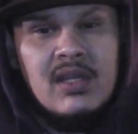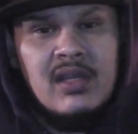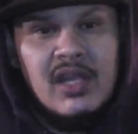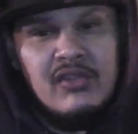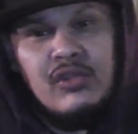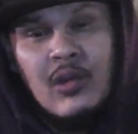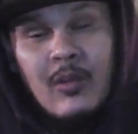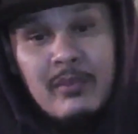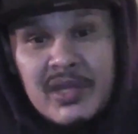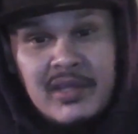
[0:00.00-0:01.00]
And you
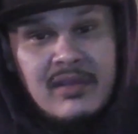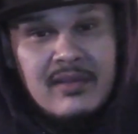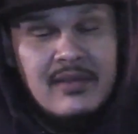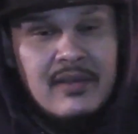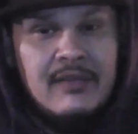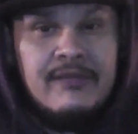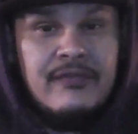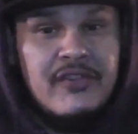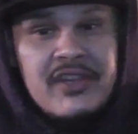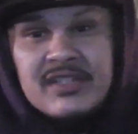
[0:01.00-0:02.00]
know me,
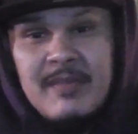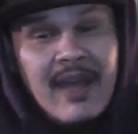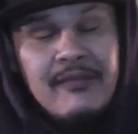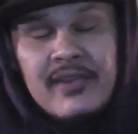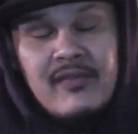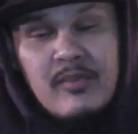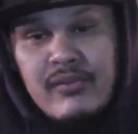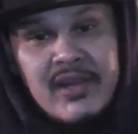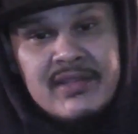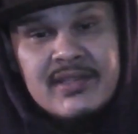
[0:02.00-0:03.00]
free is my favorite
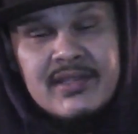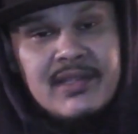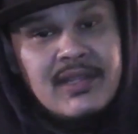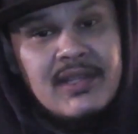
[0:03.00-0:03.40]
price.